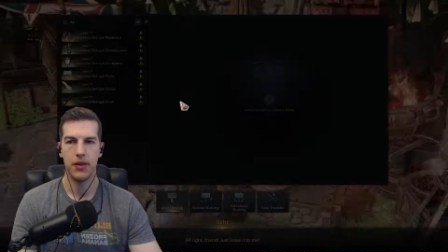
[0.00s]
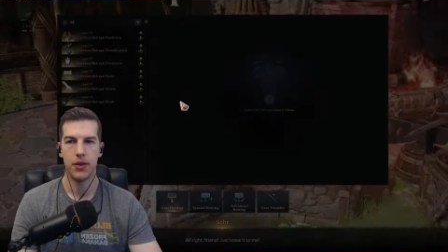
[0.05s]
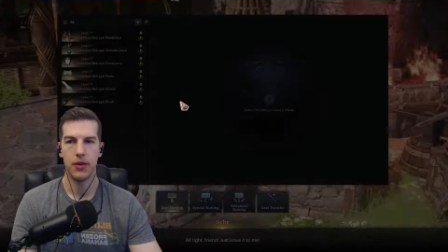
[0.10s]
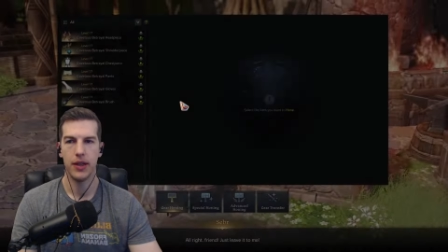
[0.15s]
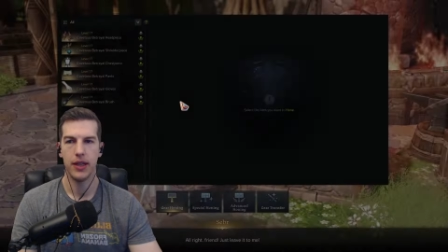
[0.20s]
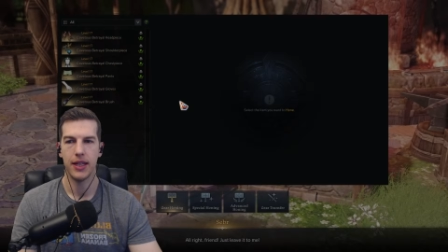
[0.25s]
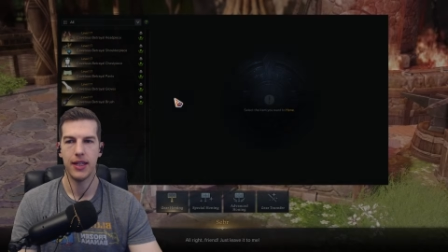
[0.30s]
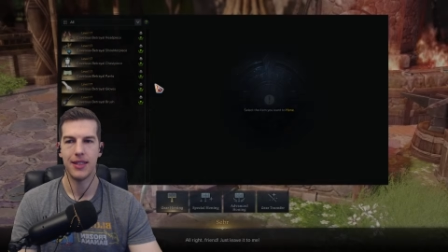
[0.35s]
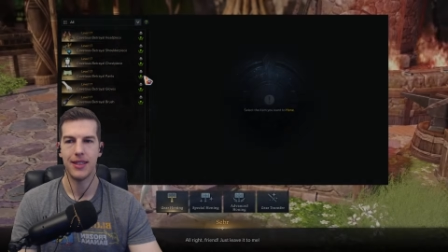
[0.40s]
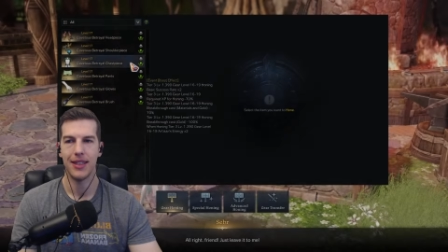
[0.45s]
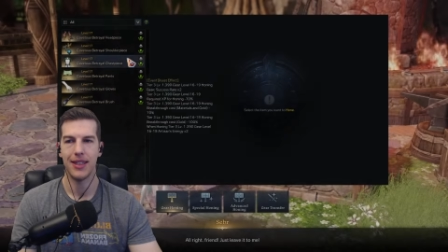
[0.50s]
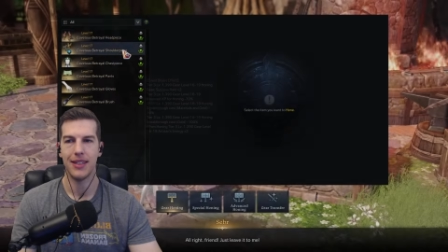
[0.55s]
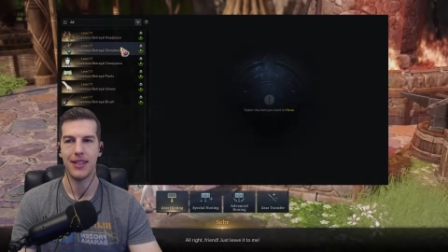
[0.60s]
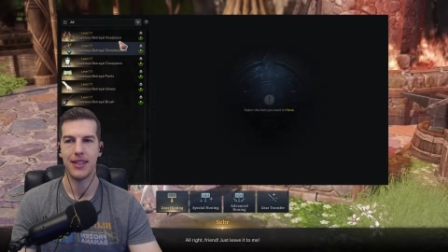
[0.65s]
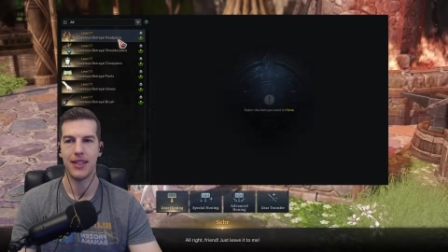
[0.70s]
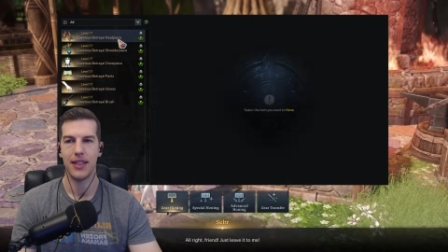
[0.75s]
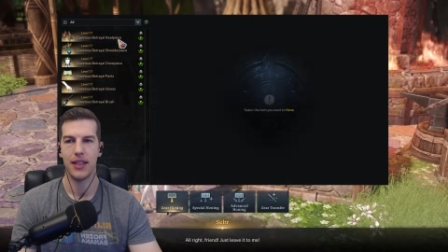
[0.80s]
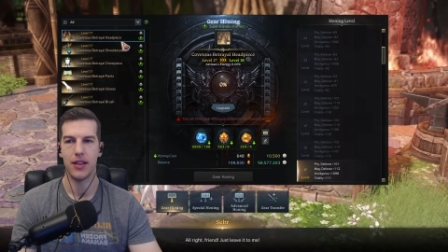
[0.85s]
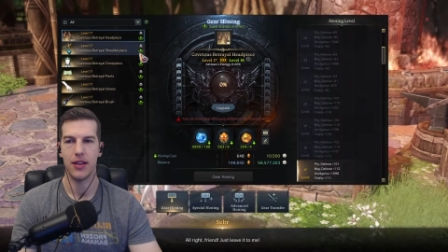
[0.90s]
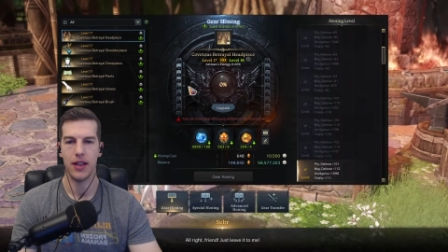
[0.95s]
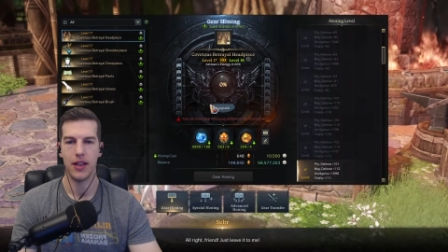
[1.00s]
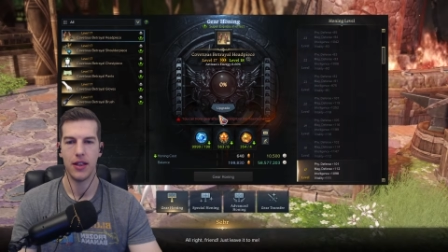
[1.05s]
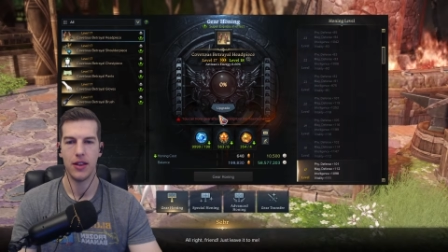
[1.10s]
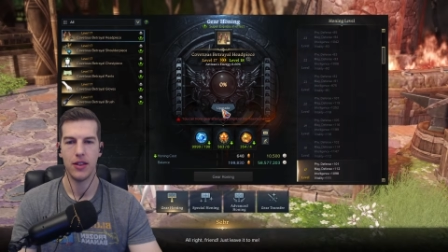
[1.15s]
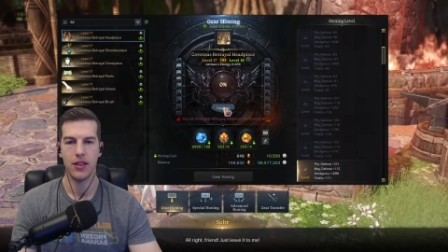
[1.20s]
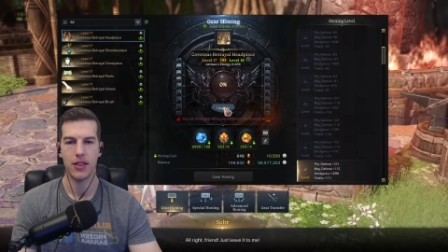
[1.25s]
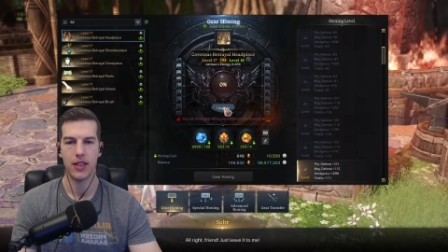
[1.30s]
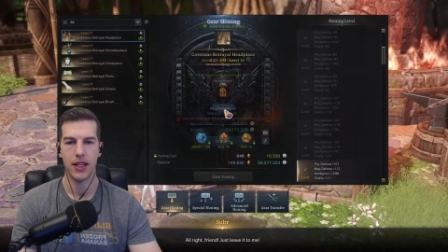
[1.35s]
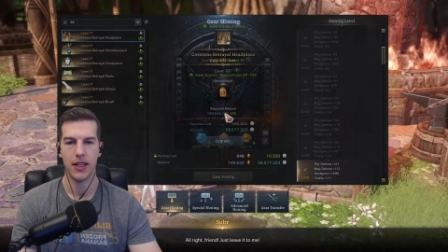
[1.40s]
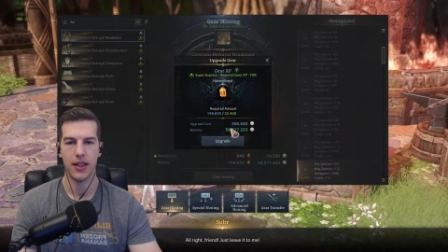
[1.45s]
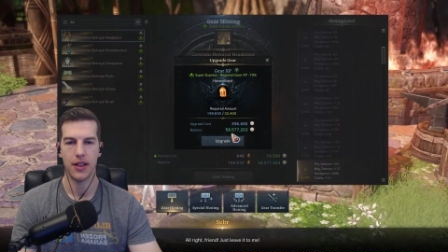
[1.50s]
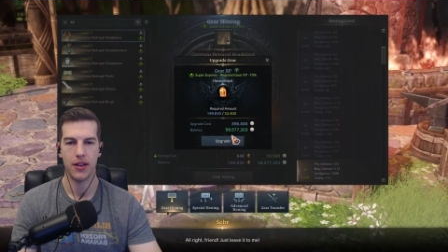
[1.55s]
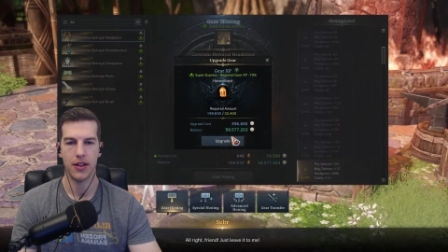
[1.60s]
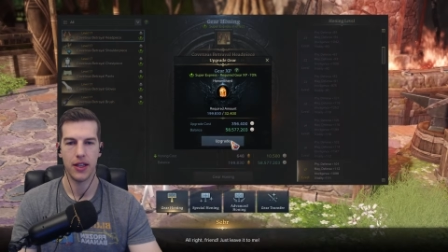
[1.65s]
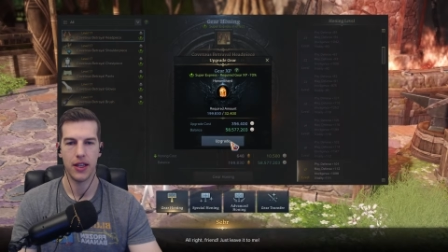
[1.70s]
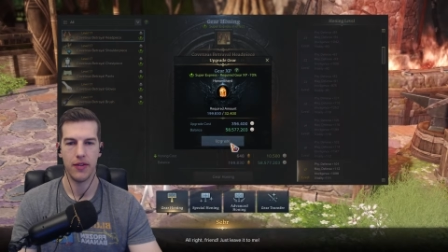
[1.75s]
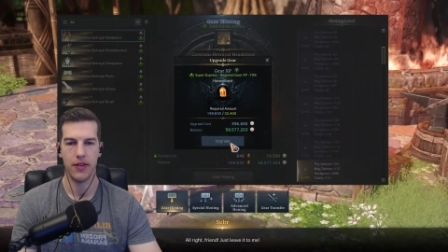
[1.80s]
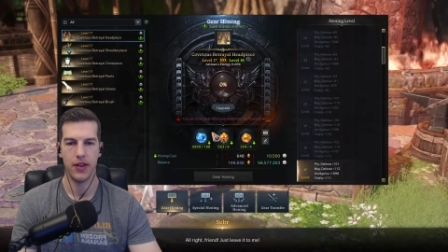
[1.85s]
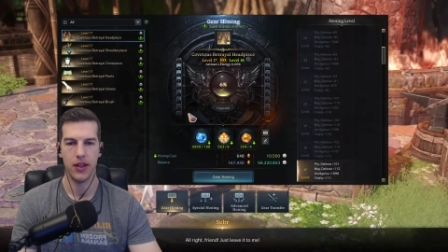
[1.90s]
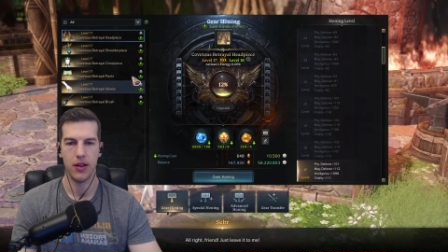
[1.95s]
doing this until it looks like they're
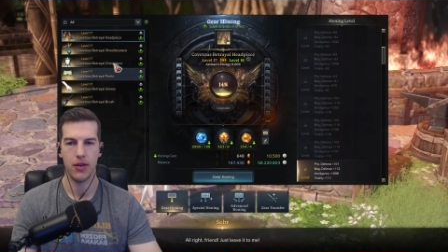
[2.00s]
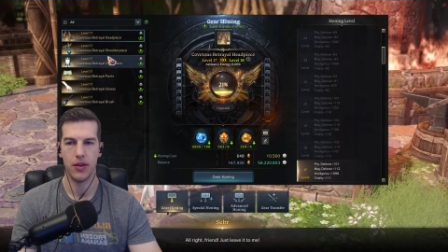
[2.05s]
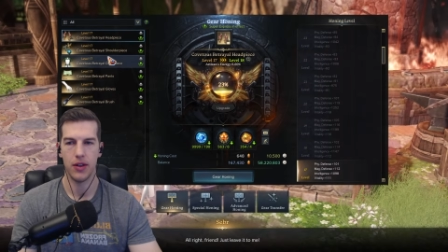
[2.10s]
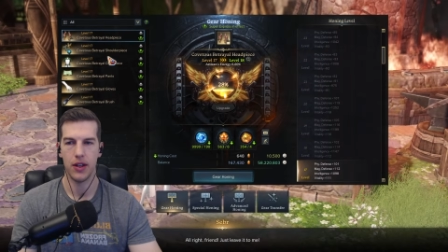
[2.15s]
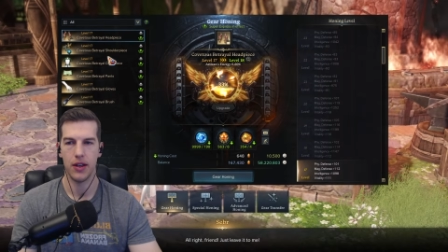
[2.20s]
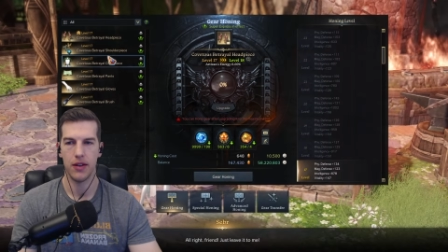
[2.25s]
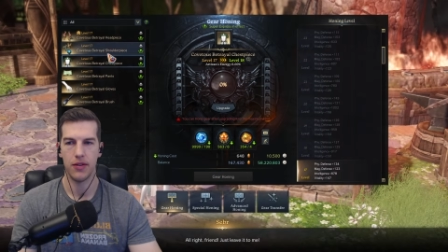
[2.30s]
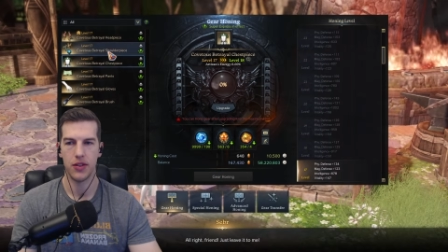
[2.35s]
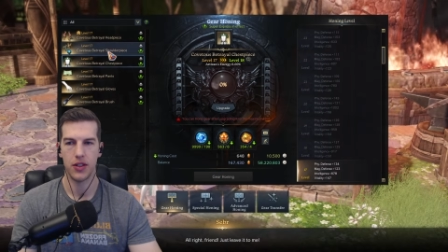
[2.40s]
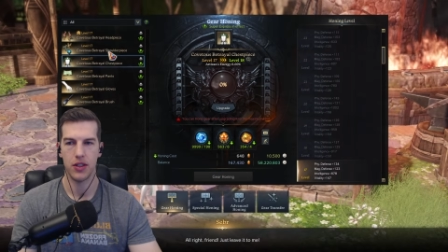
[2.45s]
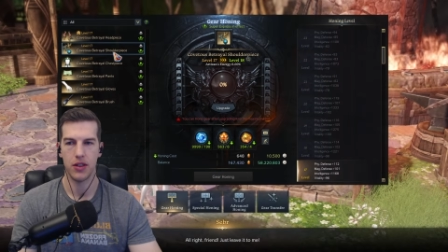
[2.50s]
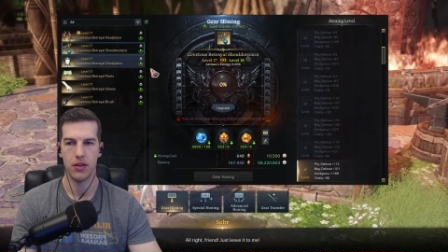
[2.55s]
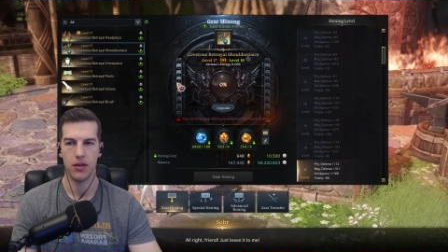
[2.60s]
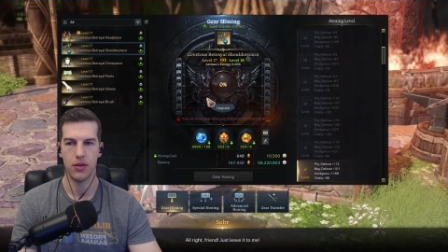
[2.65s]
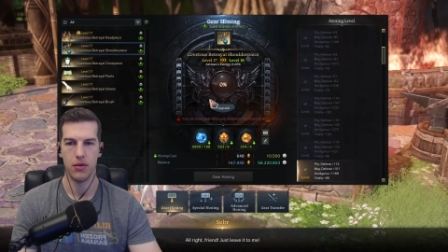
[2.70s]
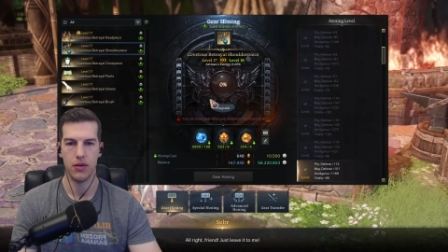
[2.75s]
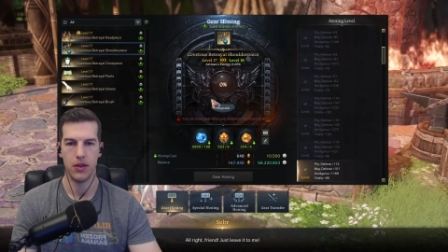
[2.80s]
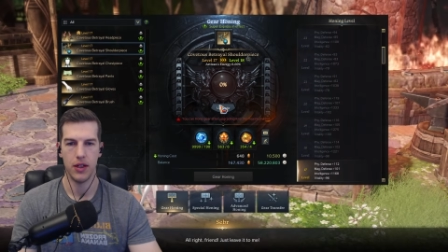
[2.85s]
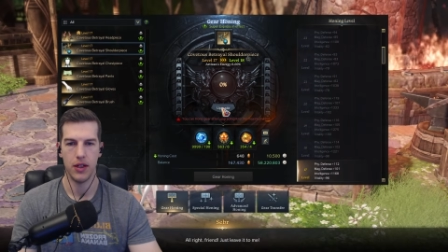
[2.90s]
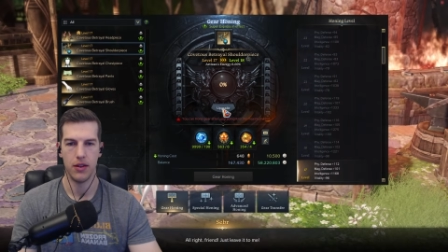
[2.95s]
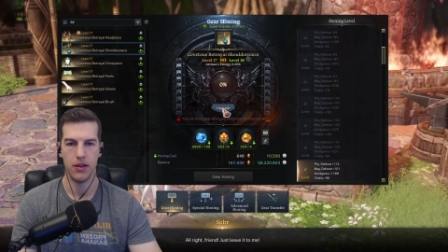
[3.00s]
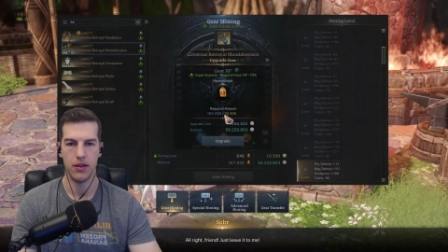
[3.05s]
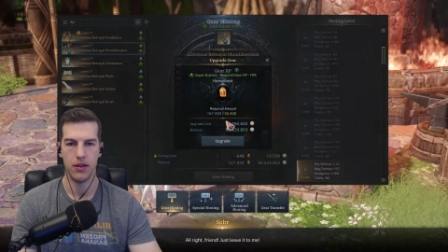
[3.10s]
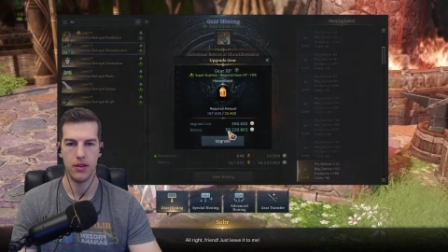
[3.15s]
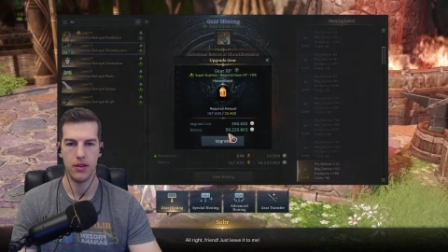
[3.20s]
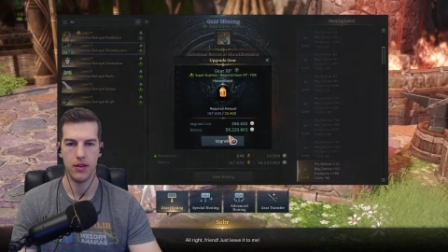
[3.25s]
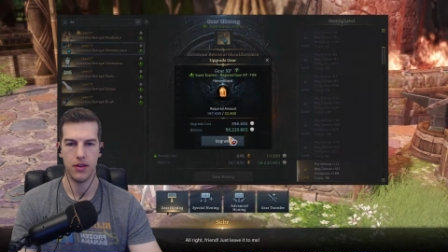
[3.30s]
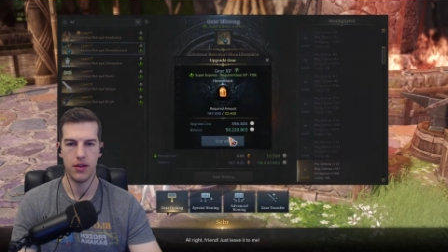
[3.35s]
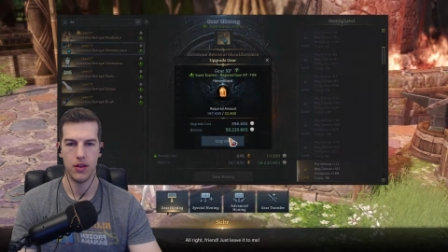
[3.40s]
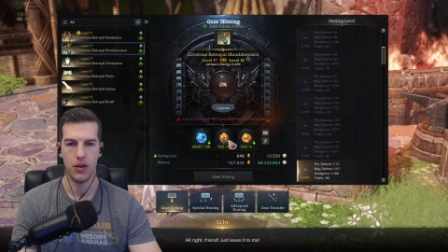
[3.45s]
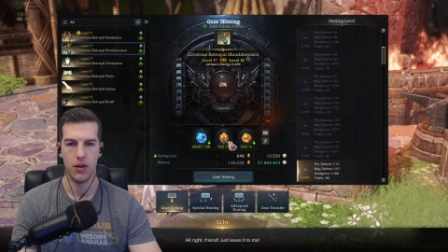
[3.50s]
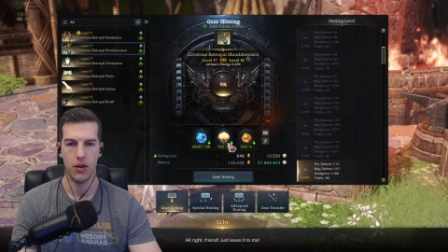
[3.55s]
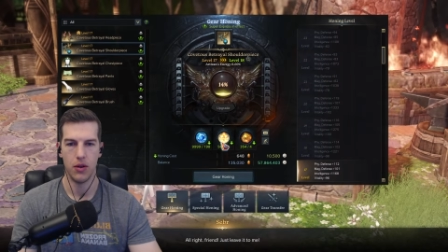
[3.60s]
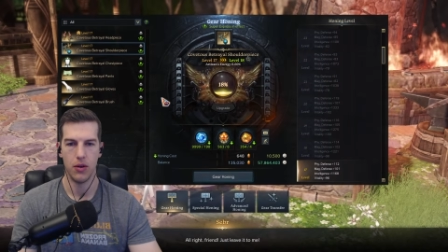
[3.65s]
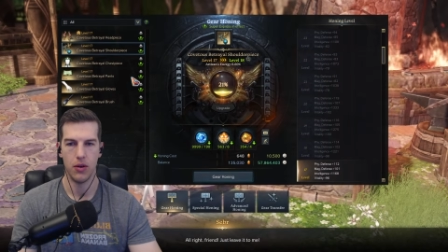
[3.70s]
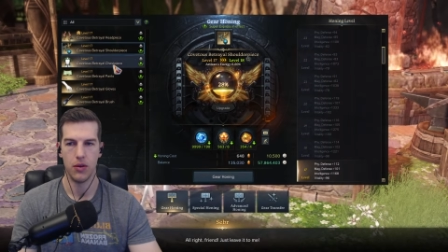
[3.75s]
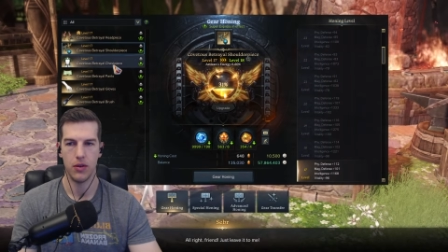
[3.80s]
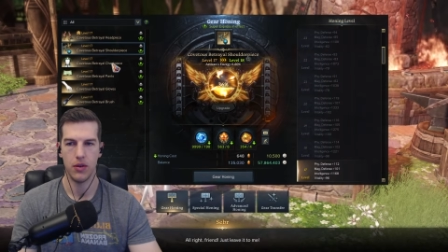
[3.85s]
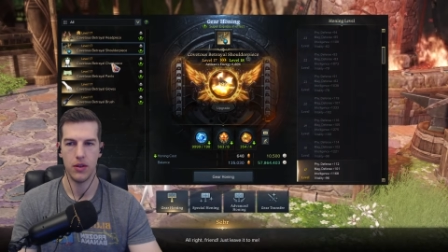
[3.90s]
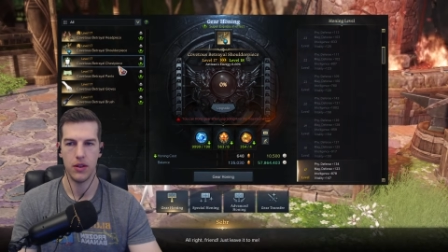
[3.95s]
giving you enough well,
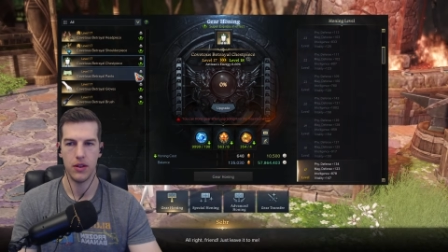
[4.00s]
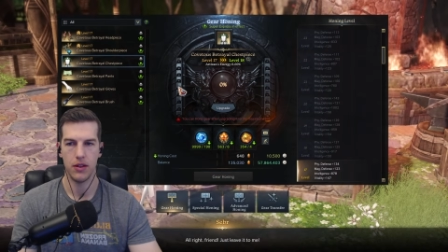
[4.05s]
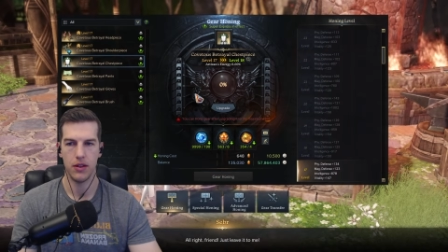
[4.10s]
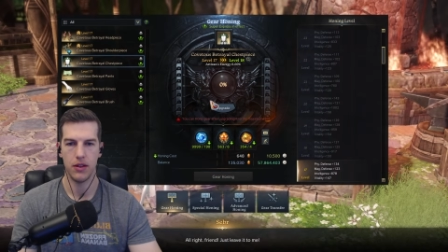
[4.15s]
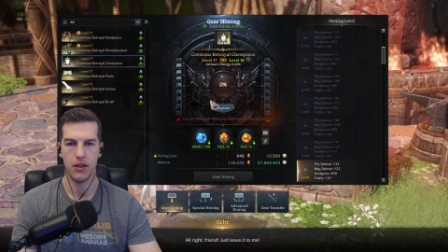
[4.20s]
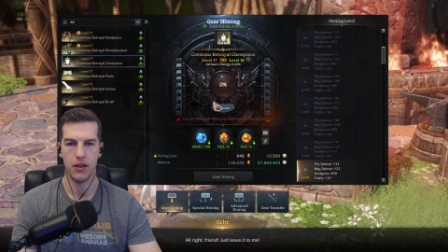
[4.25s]
hold.